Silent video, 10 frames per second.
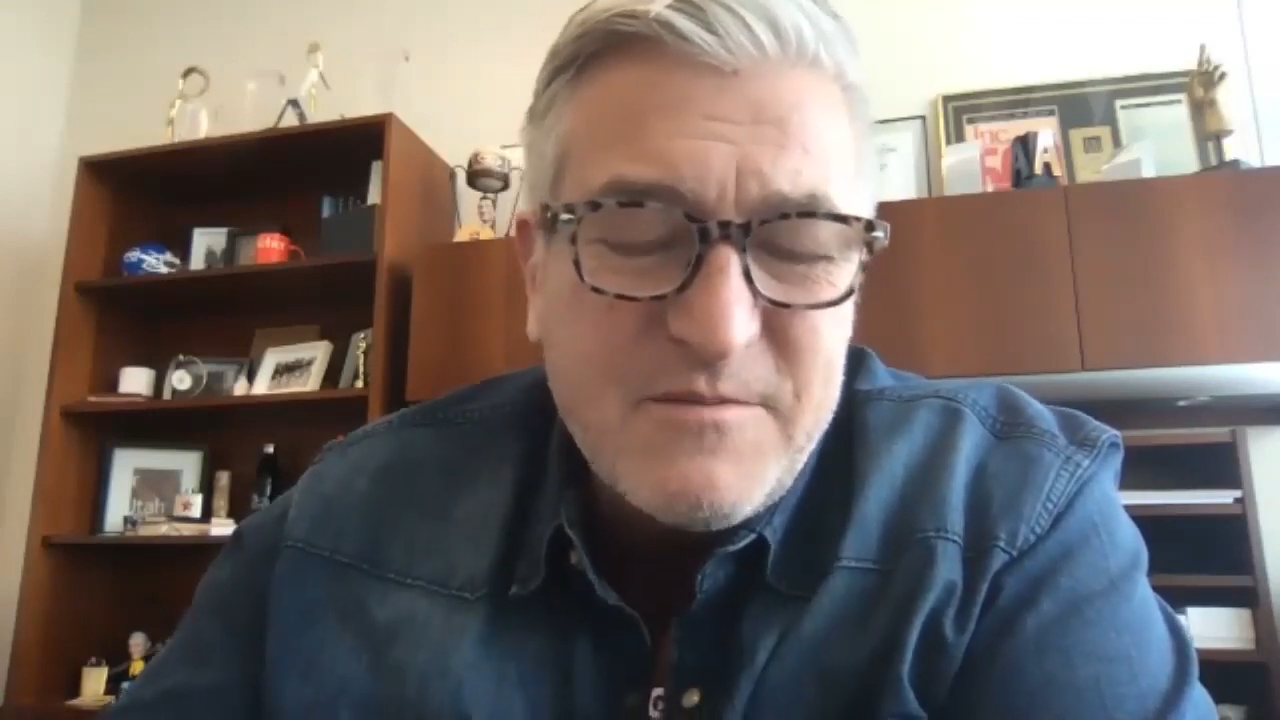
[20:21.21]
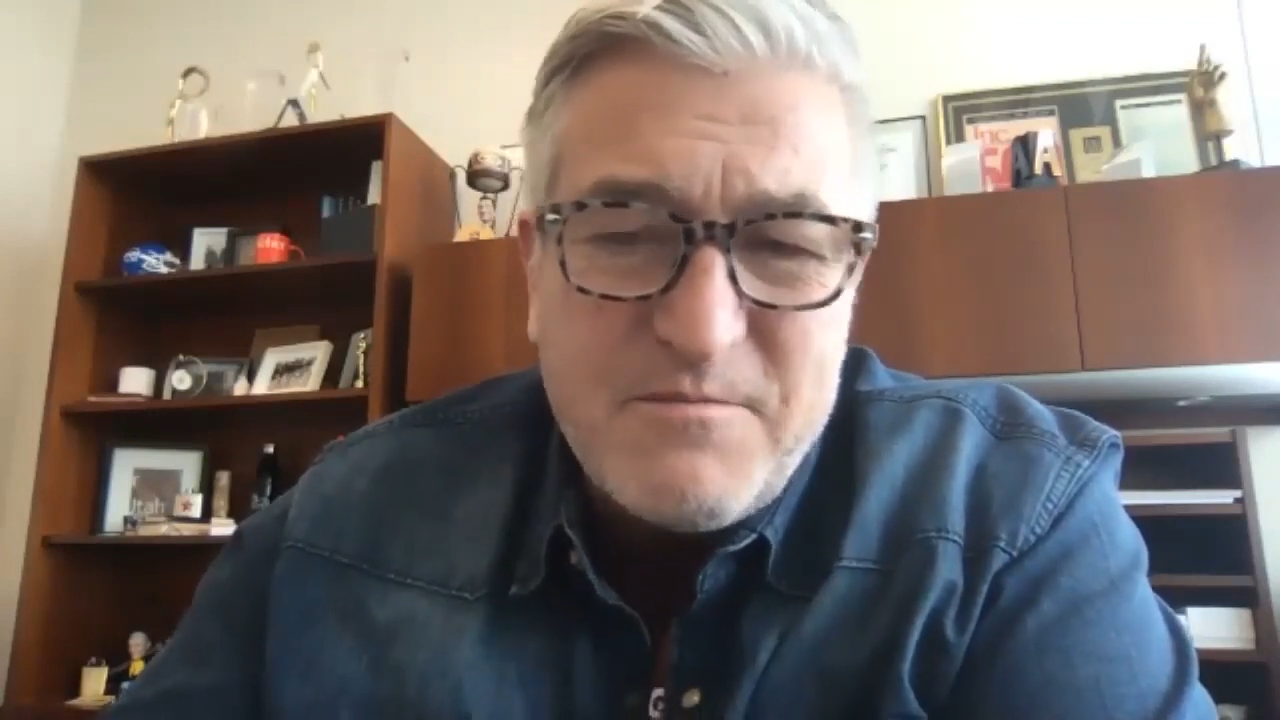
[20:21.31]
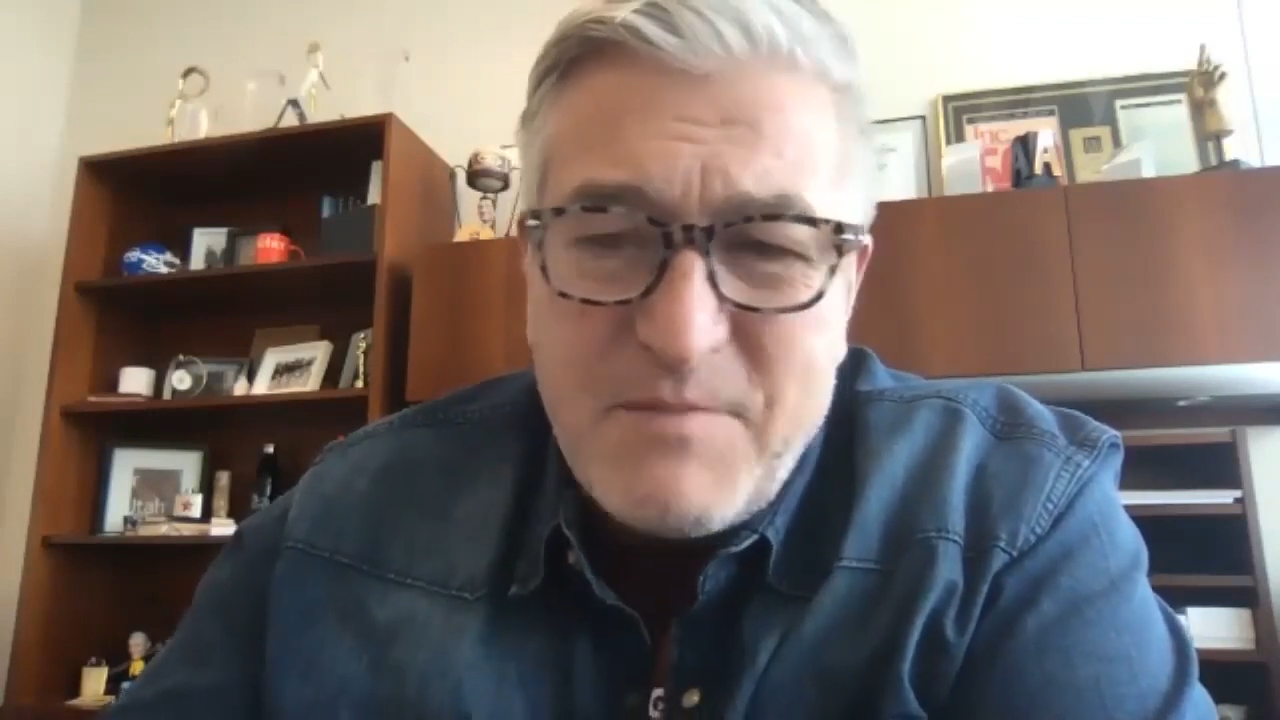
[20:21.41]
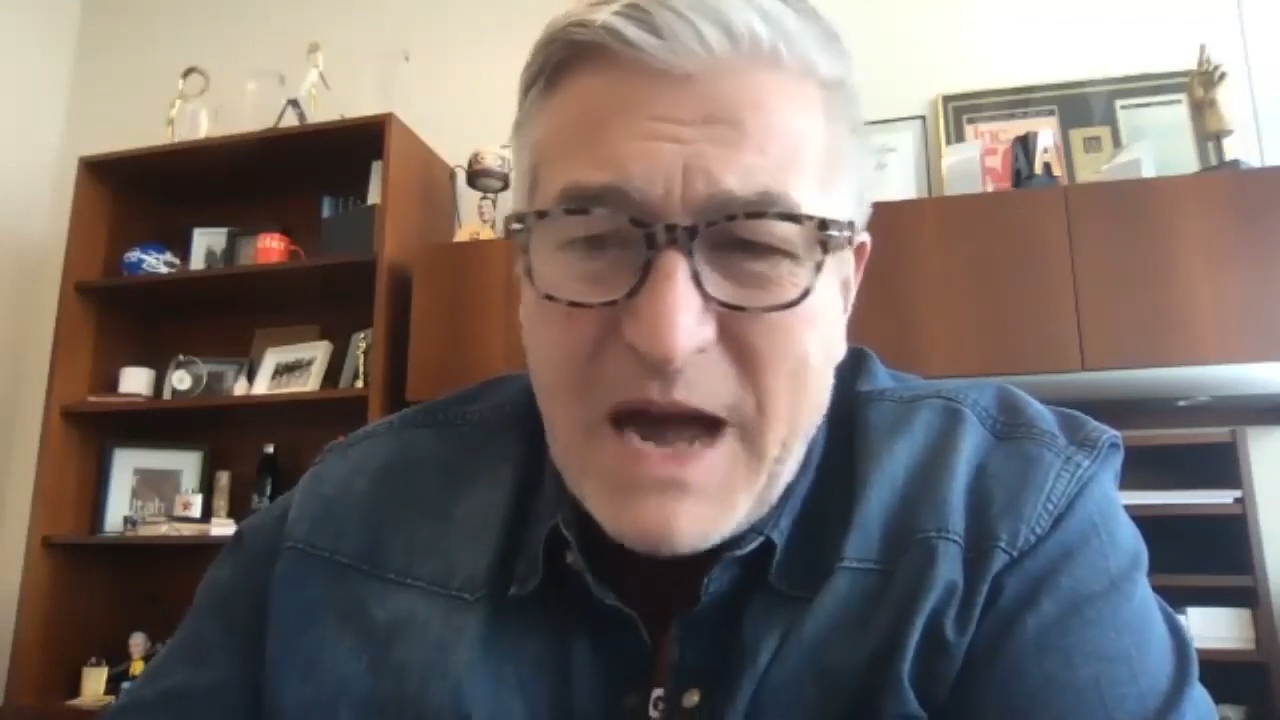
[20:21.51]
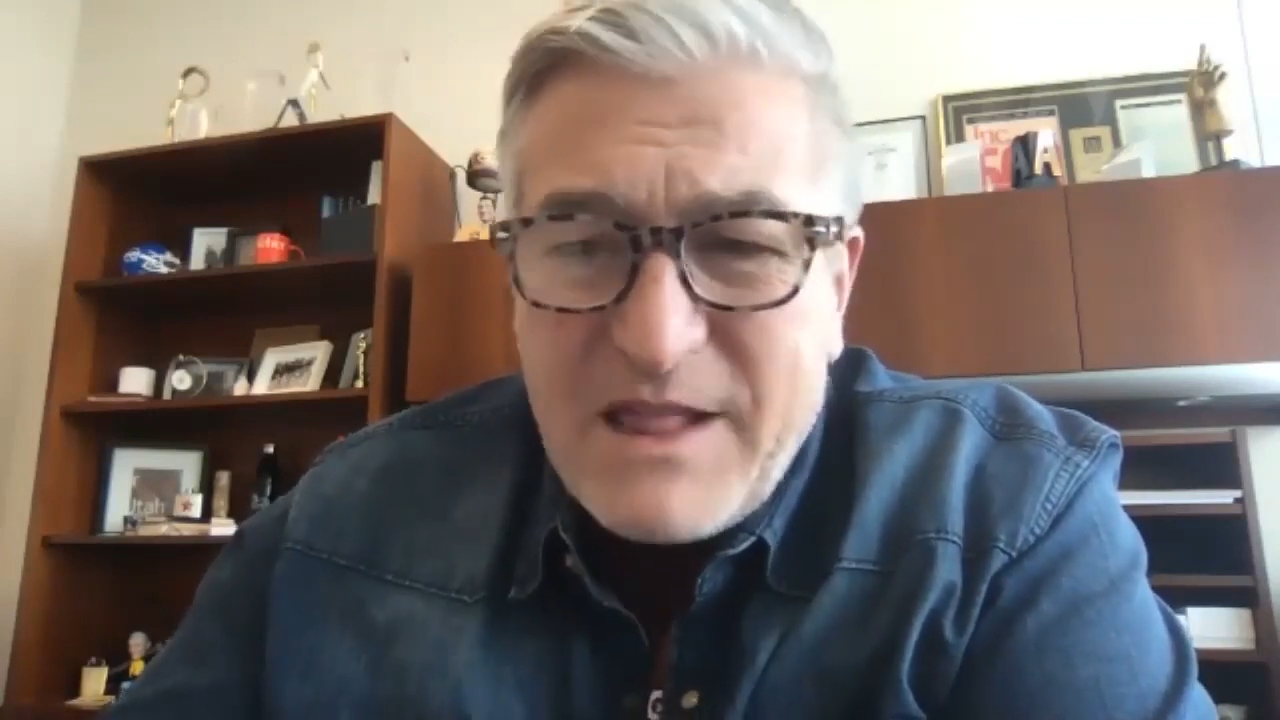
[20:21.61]

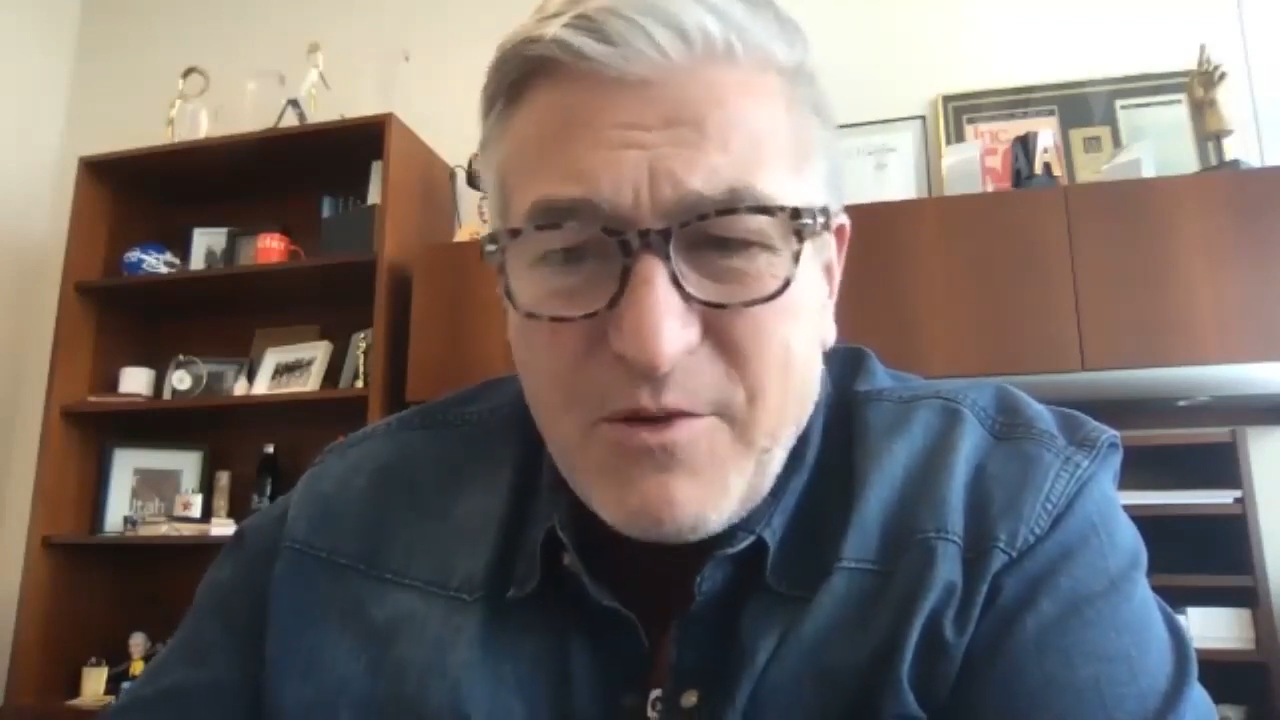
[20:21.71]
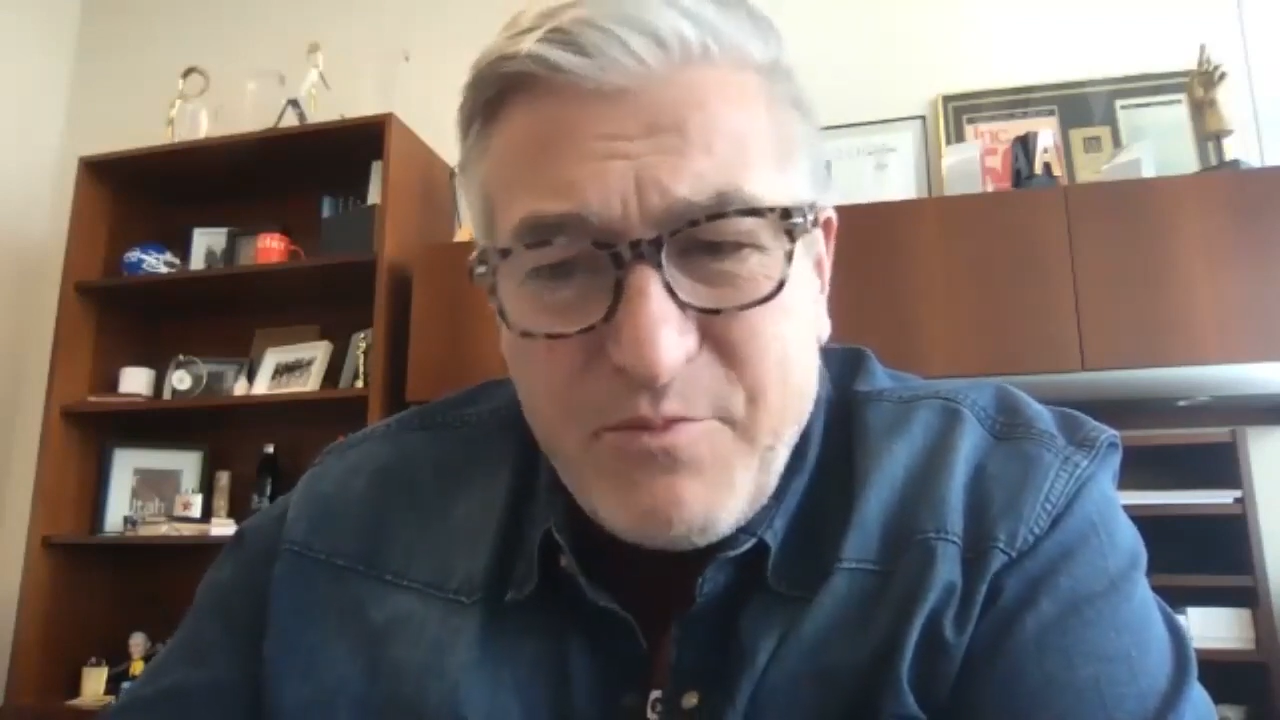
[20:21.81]
my little